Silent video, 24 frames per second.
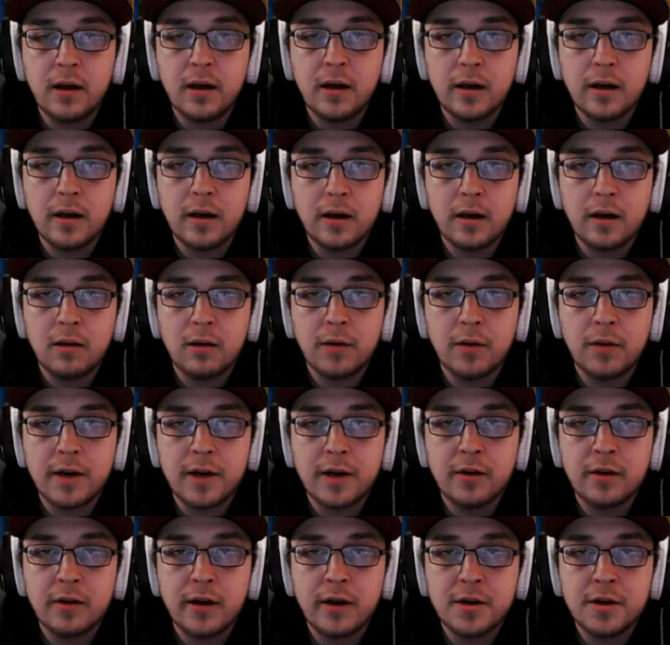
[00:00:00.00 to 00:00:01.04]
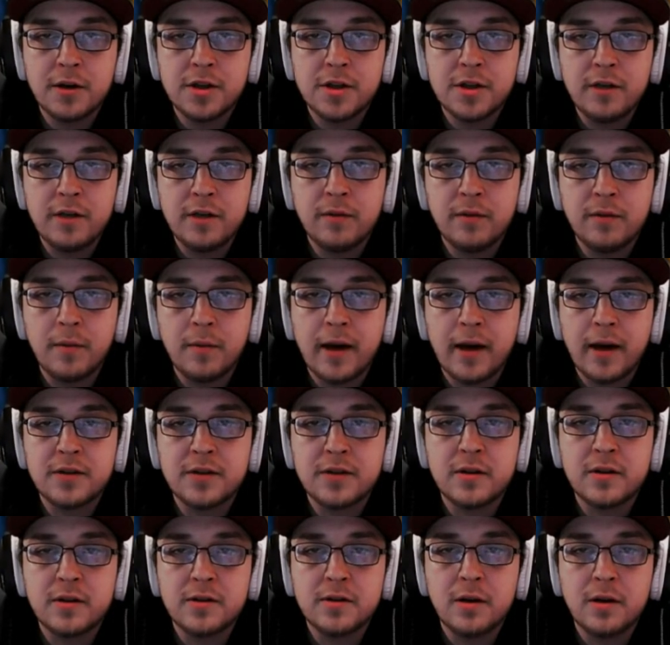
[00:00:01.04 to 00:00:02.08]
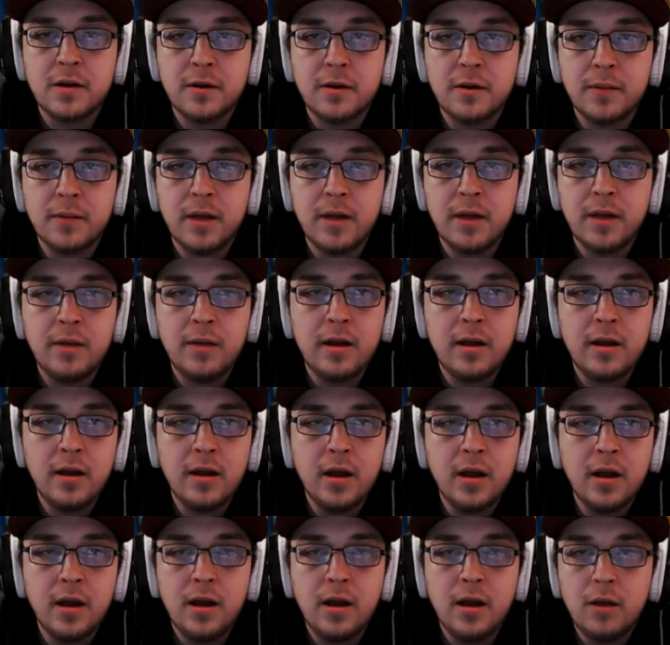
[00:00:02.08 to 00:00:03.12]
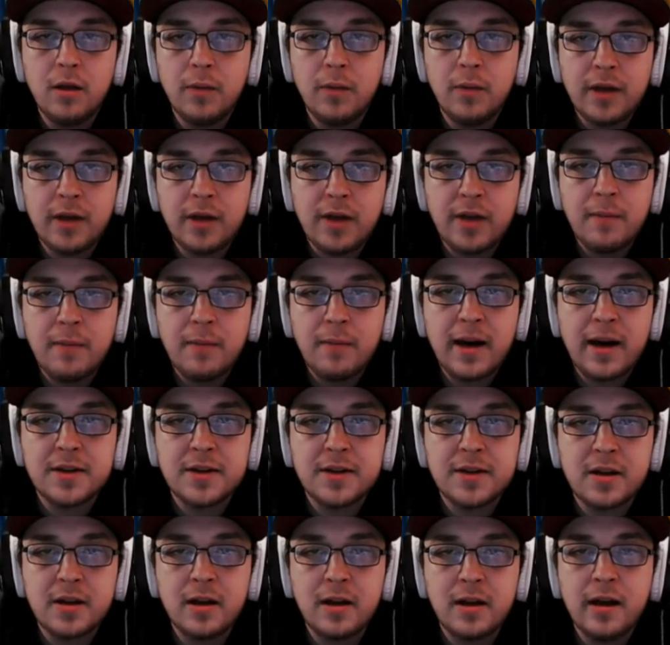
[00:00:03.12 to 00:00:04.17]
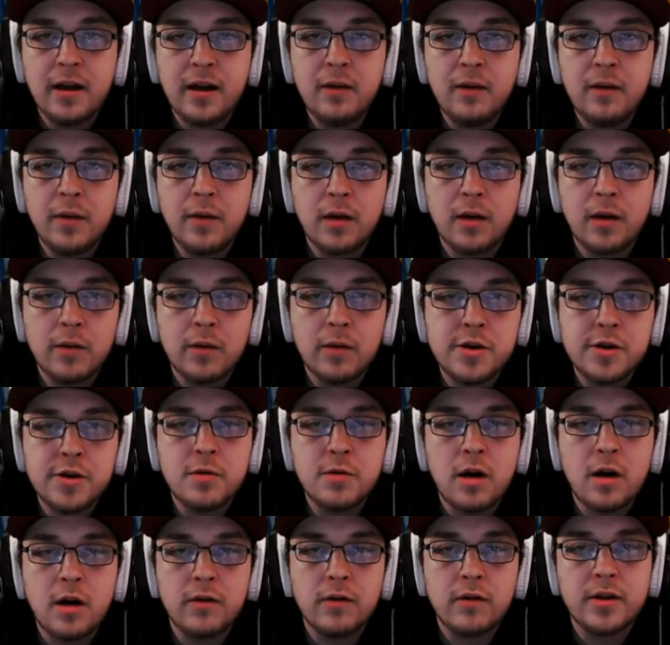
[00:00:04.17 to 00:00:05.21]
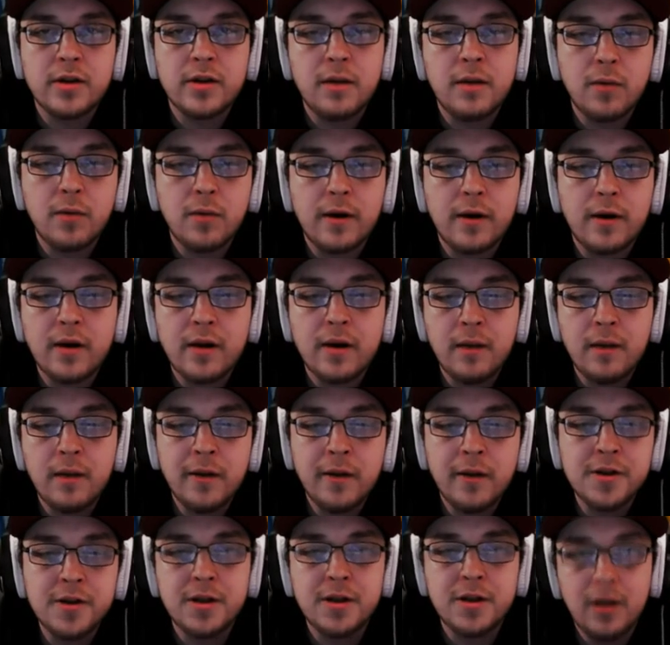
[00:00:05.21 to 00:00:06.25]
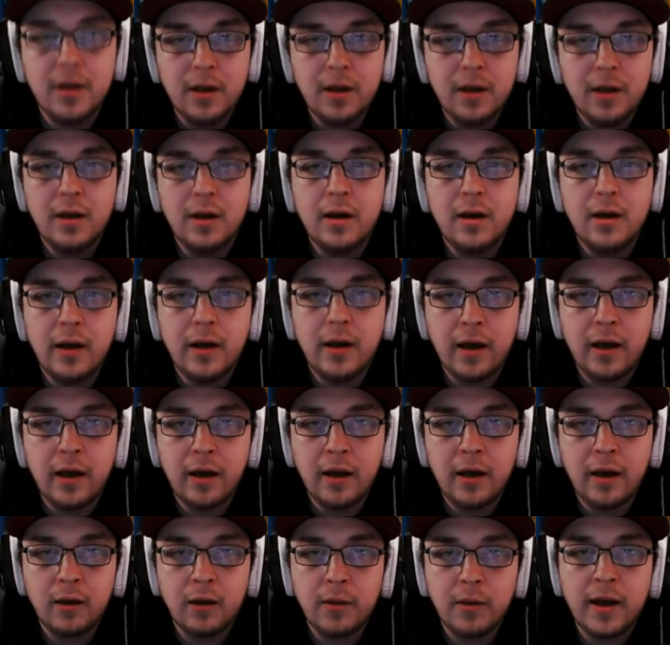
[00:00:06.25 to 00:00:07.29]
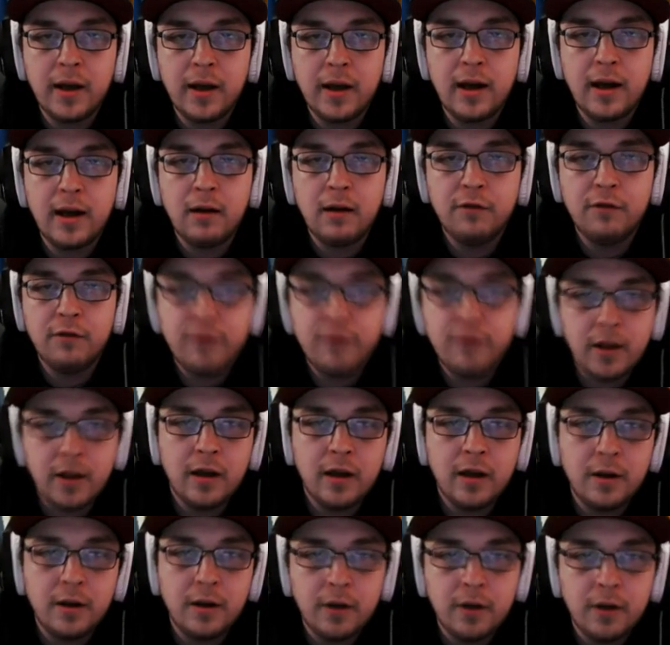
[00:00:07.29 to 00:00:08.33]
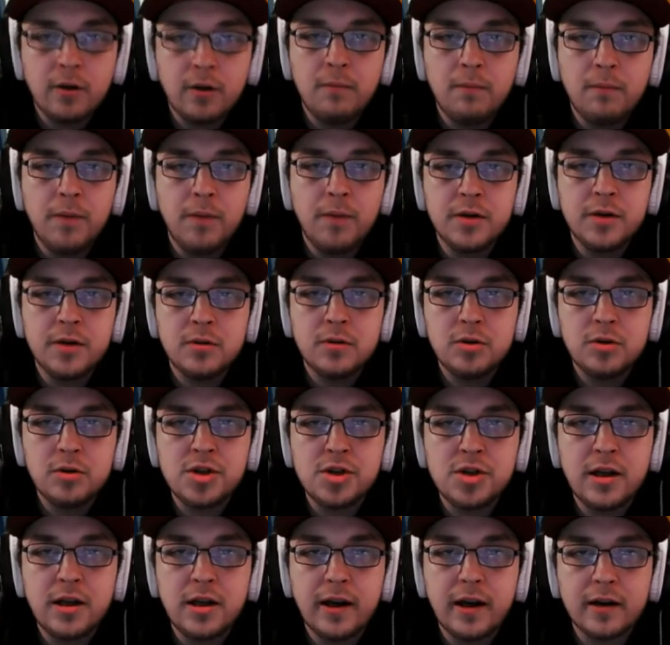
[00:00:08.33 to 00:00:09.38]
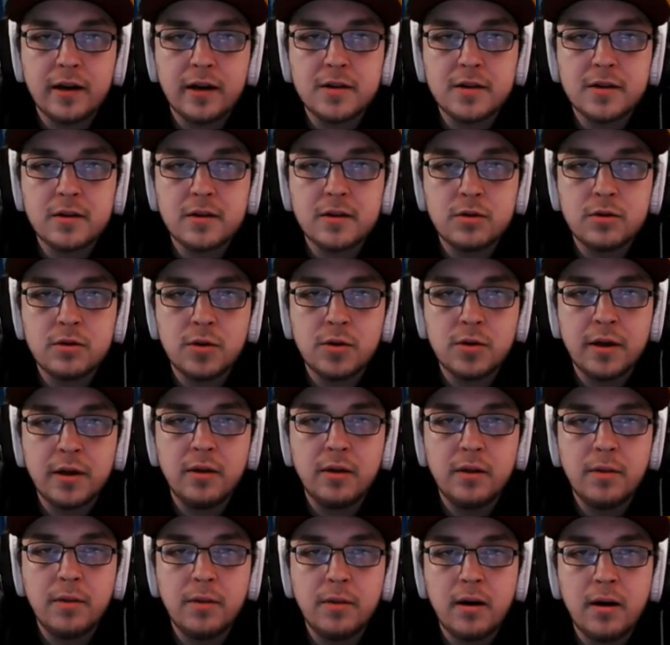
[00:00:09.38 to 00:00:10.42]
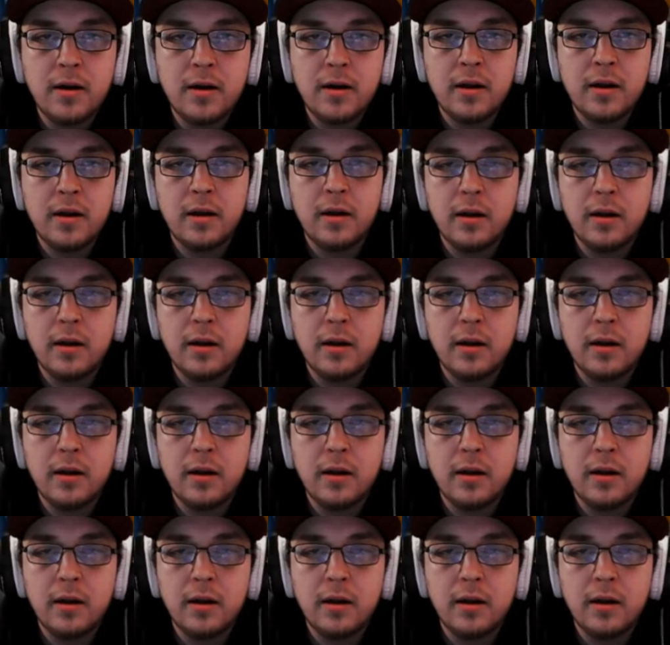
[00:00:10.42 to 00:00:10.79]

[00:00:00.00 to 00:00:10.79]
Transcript: got a regular energy from the Max Elixir onto baby. We hit that max again. We got Regirock for 10 more damage. And we have another Buzzwole-GX joining the party.